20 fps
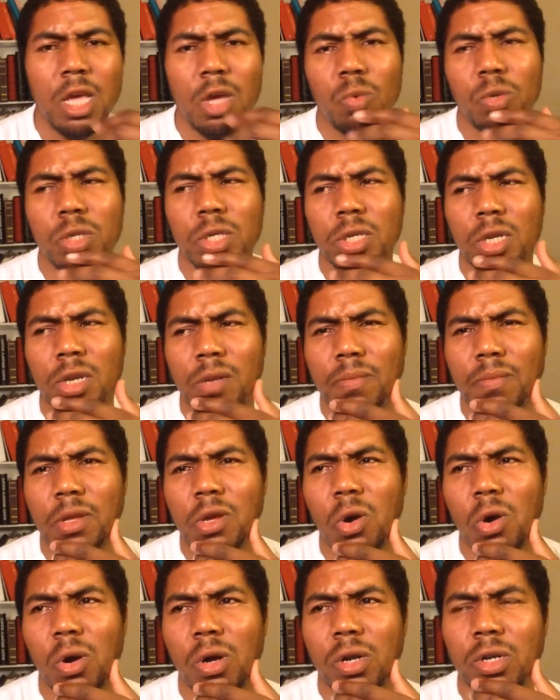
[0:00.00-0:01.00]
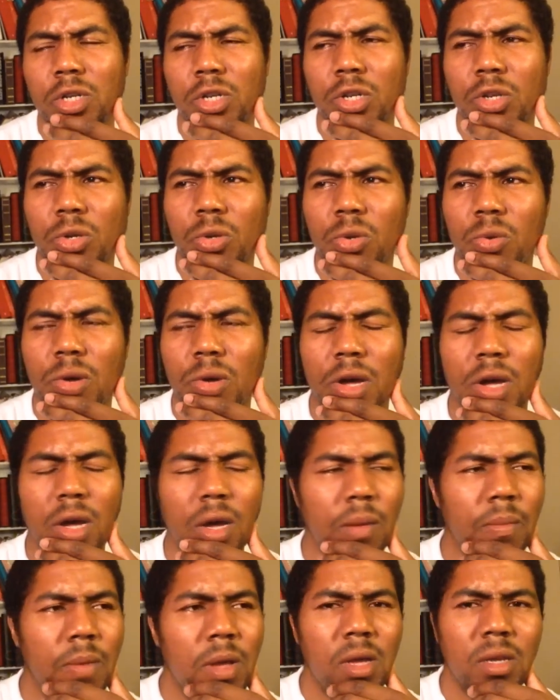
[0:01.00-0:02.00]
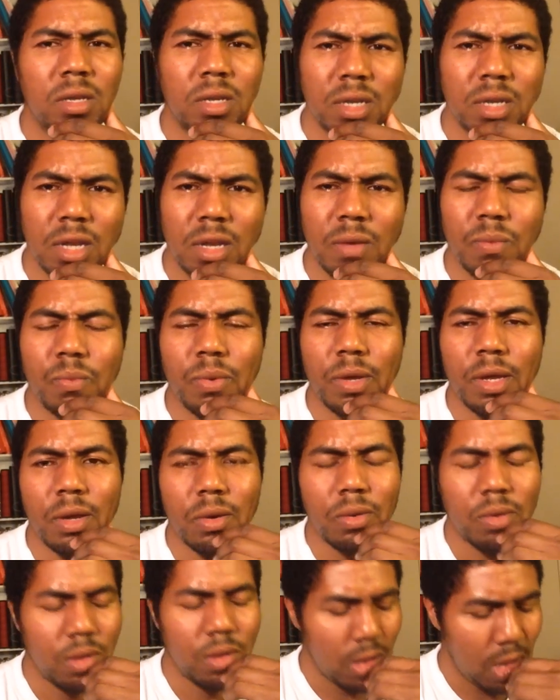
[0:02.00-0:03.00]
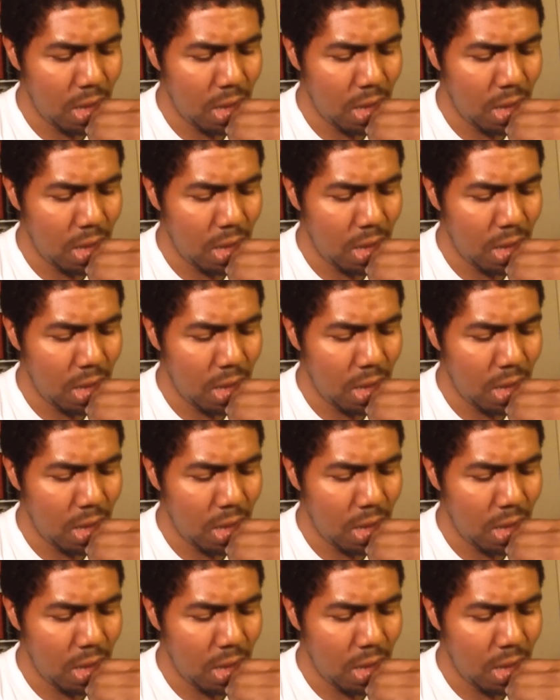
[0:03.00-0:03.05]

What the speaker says: We shouldn't be going to the Goodwill,